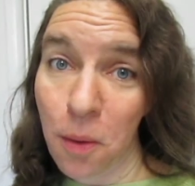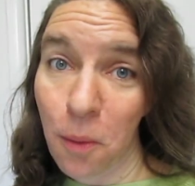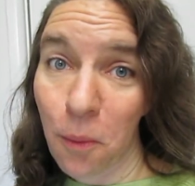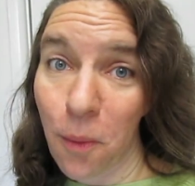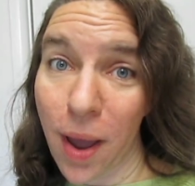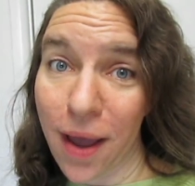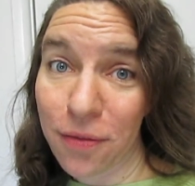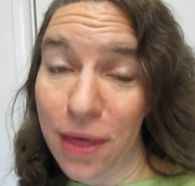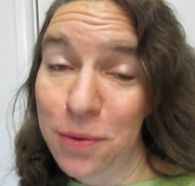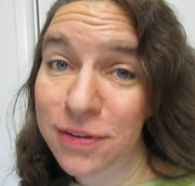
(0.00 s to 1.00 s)
Wow,
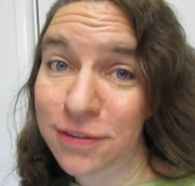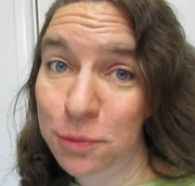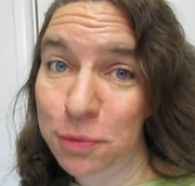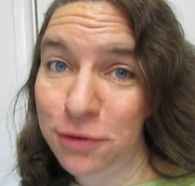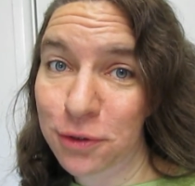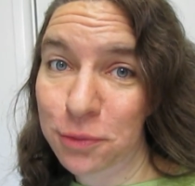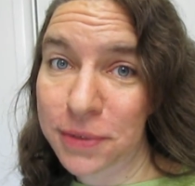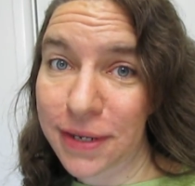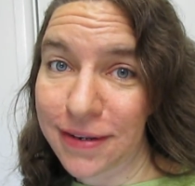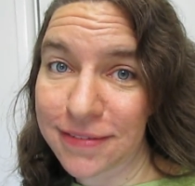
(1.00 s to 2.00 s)
that was super zoomed
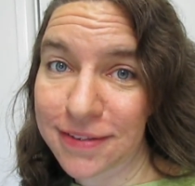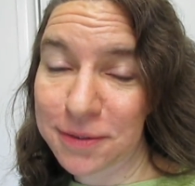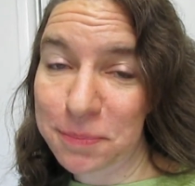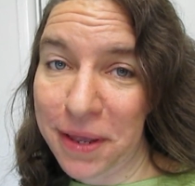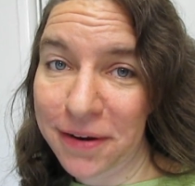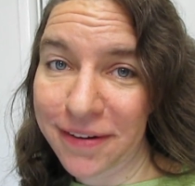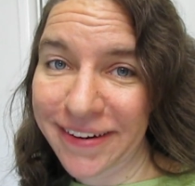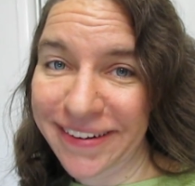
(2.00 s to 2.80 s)
in. Is this better?